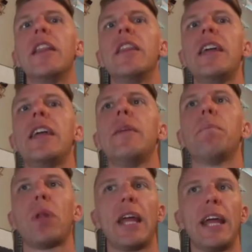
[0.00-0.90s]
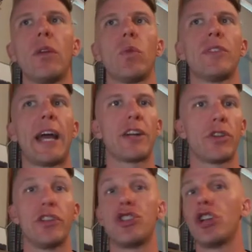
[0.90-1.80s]
the plant was
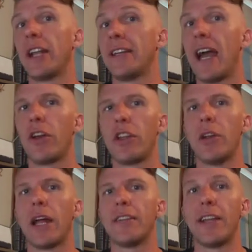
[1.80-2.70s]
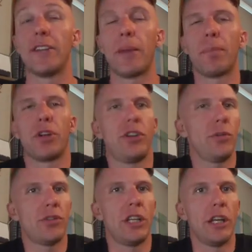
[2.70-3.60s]
actually shut down in the United States that
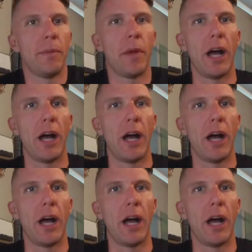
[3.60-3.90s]
produced the